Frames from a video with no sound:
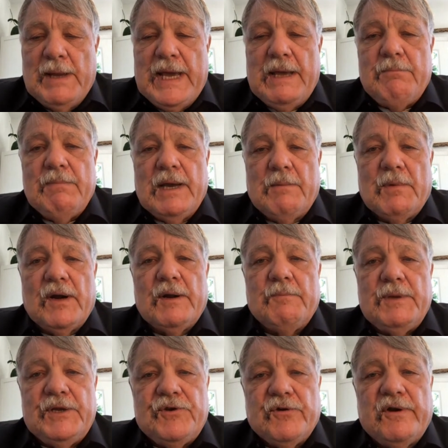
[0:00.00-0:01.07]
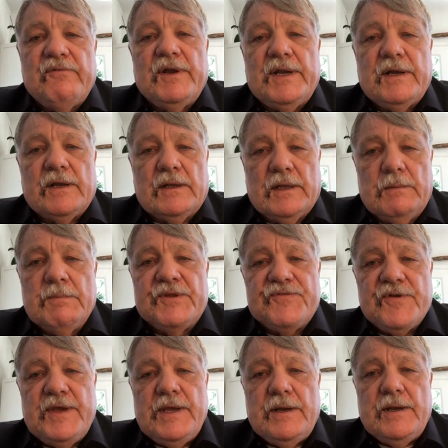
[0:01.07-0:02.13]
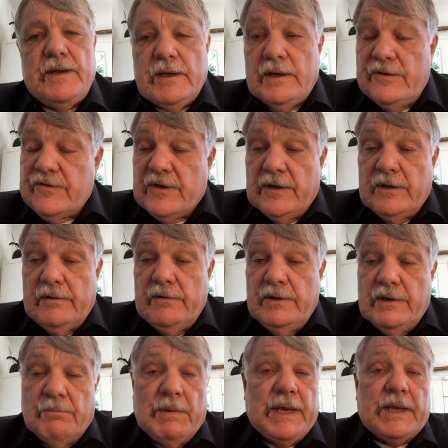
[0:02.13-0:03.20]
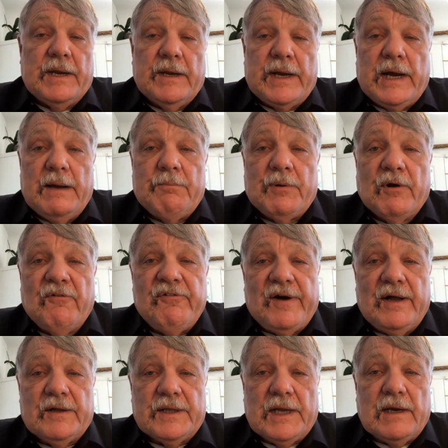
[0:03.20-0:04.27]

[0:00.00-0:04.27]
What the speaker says: band member to be driven in a limousine. I said, you're making it high profile